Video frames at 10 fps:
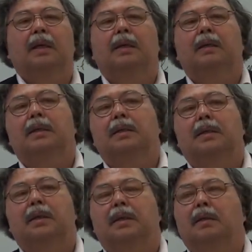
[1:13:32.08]
in
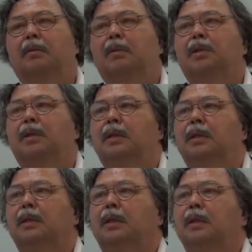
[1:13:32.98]
this
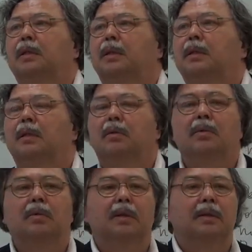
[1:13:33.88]
homogeneity test, and the
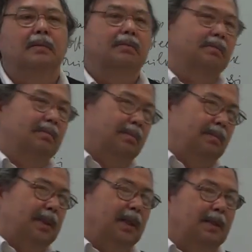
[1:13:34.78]
only
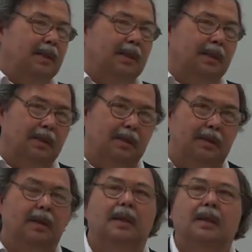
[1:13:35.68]

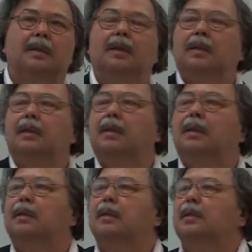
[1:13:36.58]
technical
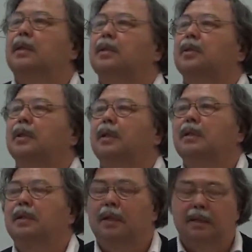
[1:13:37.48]
distinction
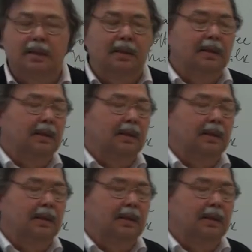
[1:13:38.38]
is that